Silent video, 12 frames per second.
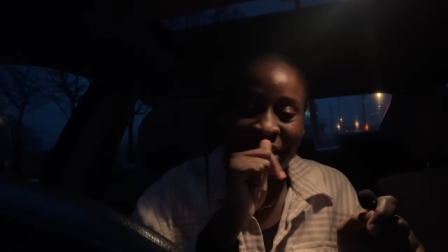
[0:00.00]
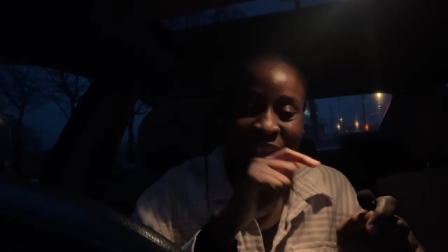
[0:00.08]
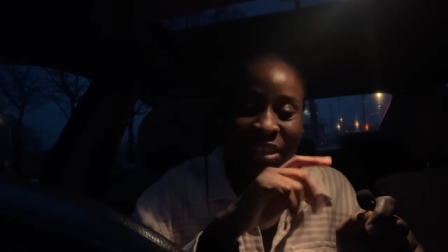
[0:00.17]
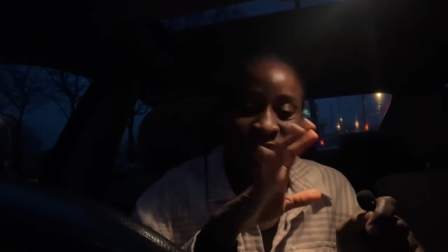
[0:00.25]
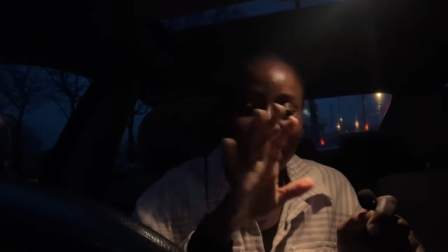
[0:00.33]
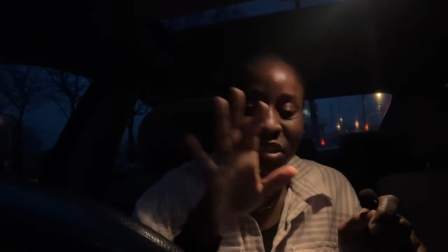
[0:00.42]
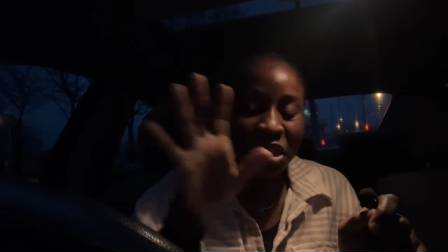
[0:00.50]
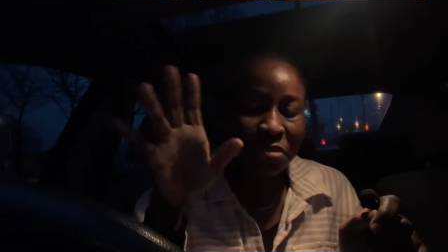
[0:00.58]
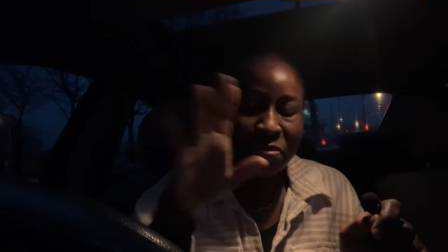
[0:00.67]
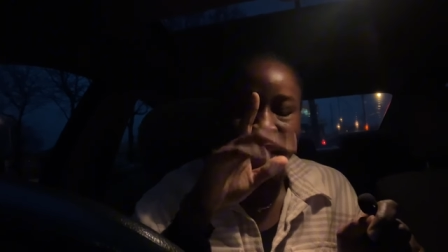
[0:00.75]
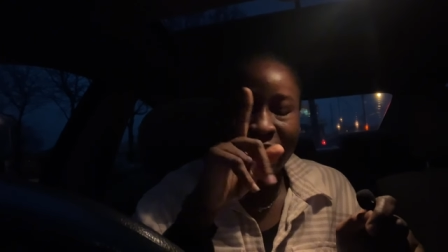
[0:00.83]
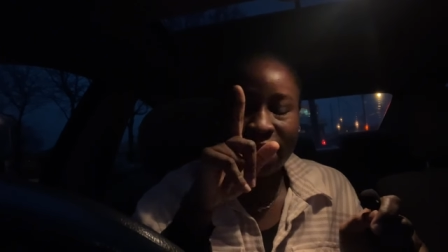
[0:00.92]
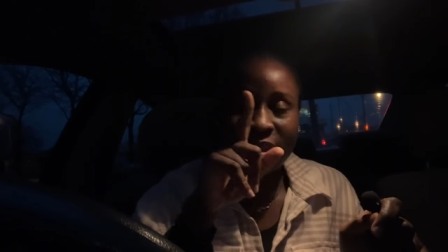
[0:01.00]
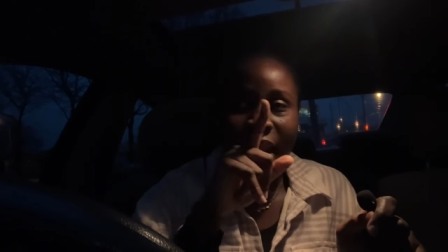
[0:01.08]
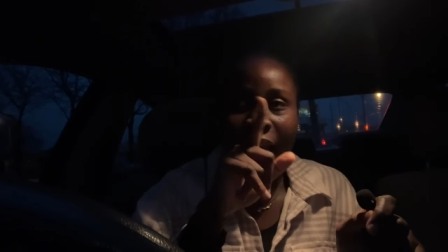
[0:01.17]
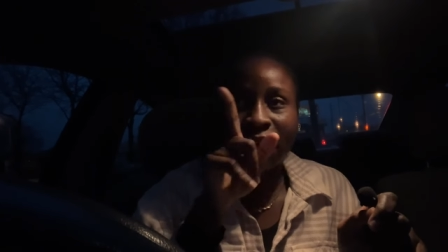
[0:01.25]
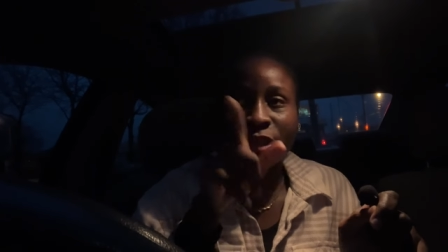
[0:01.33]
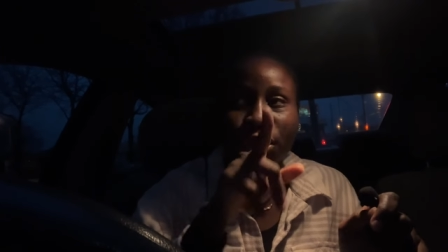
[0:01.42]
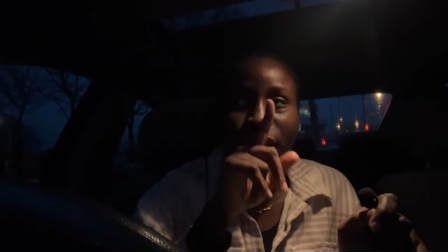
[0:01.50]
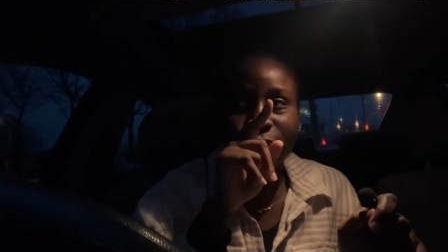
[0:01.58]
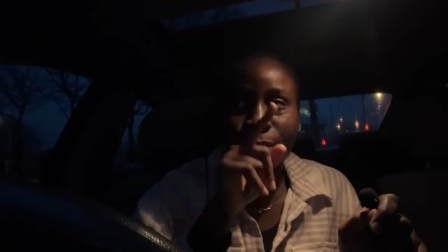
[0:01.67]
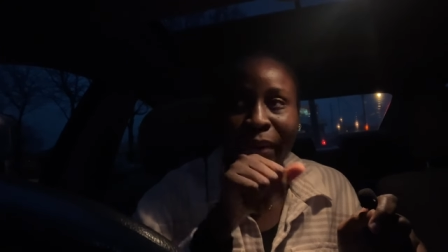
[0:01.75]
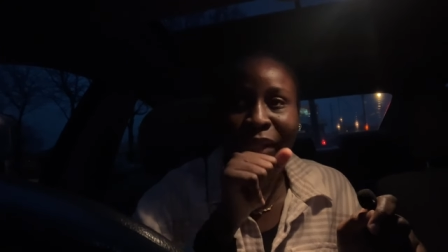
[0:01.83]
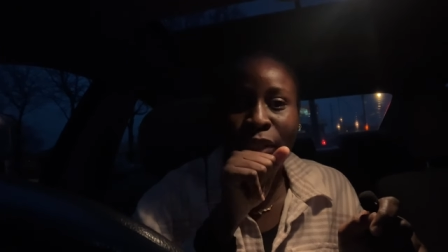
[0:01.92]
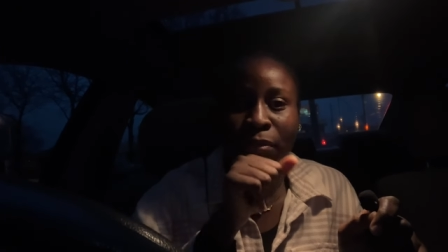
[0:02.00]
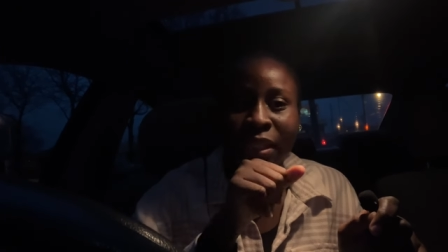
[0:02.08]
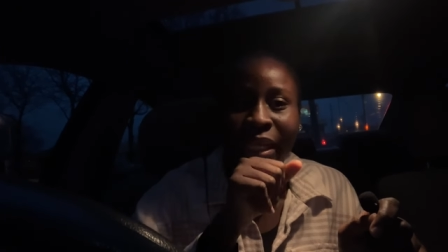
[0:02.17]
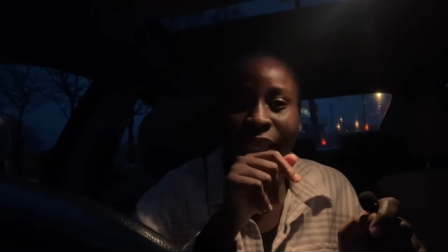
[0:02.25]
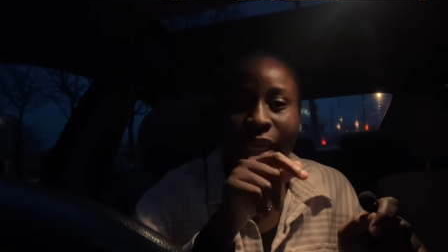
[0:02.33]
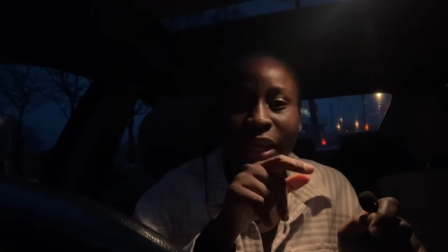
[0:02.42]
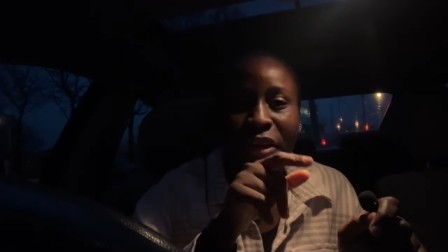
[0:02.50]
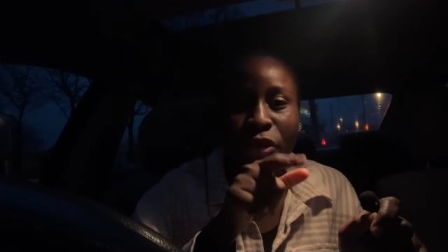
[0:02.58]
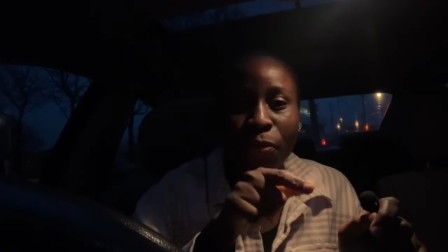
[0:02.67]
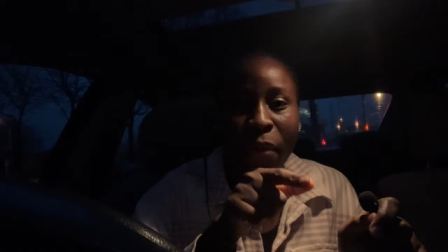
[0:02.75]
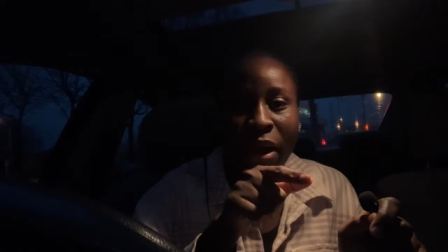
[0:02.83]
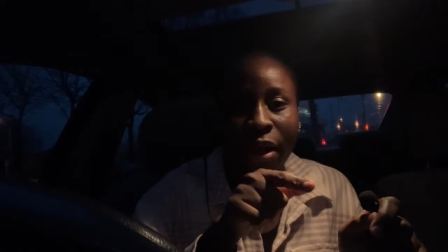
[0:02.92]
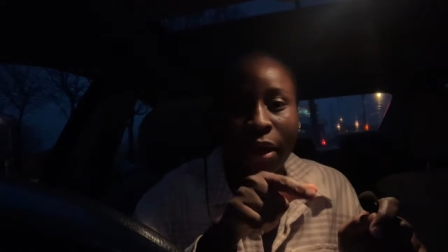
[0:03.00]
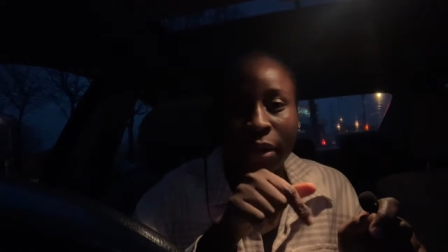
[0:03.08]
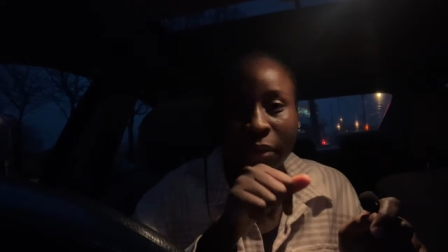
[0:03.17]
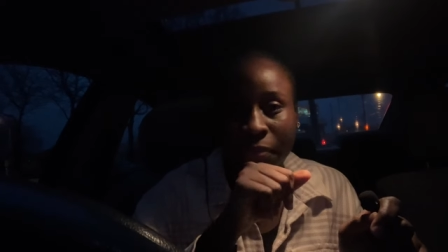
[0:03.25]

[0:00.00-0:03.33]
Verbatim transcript: Anyway, I just buy I just wanted to buy something. I think a new Parker